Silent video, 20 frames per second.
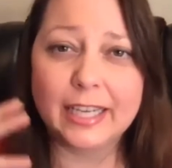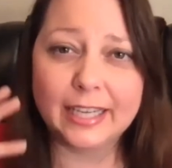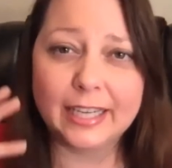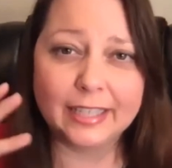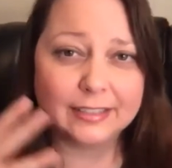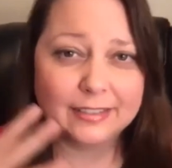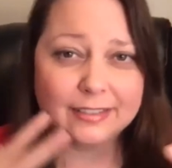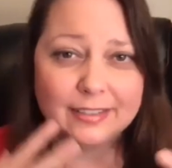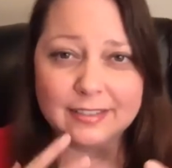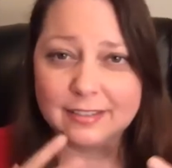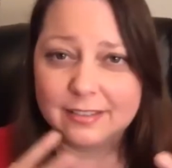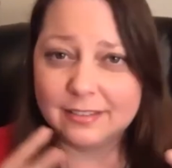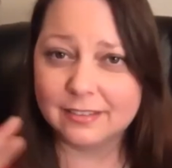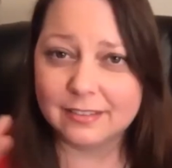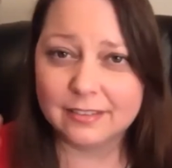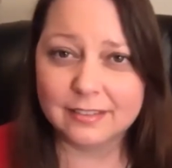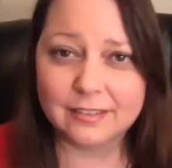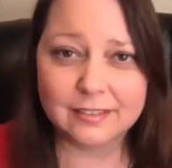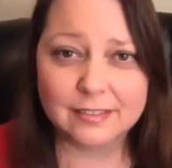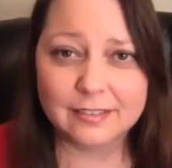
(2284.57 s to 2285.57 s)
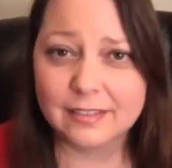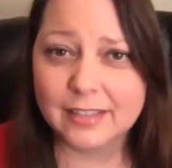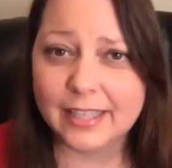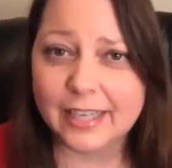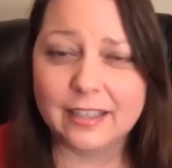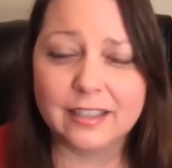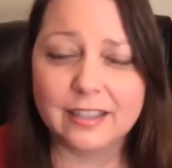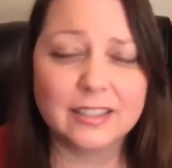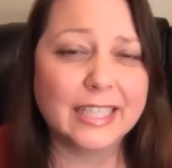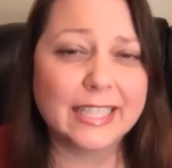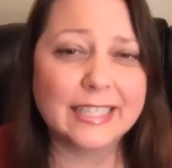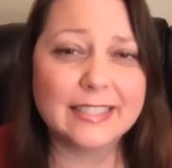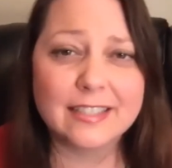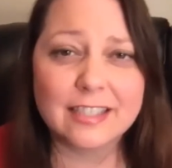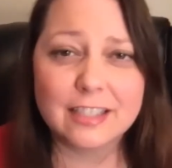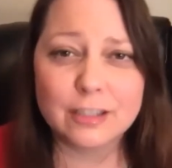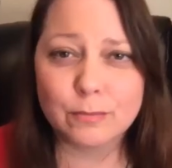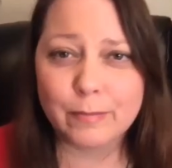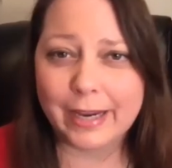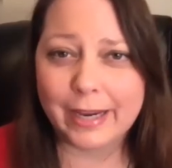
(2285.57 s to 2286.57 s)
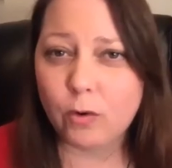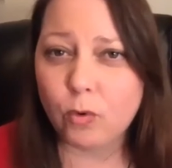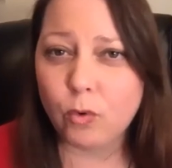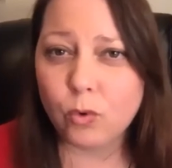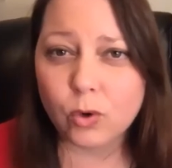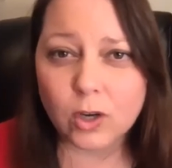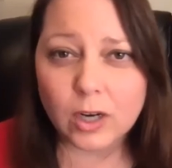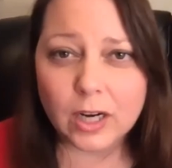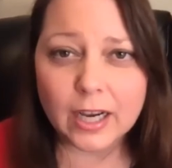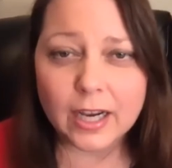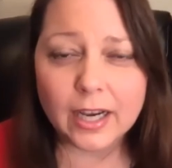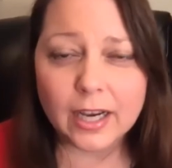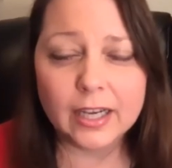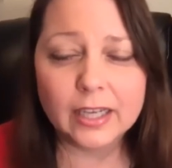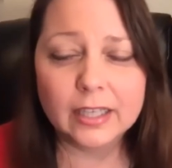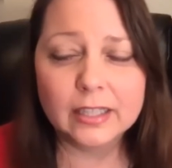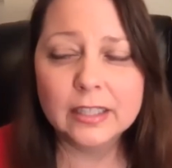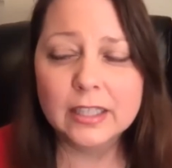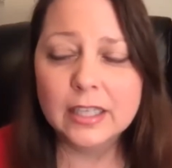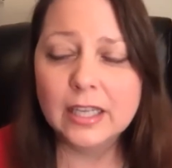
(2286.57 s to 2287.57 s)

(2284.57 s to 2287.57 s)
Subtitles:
It cleanses my aura.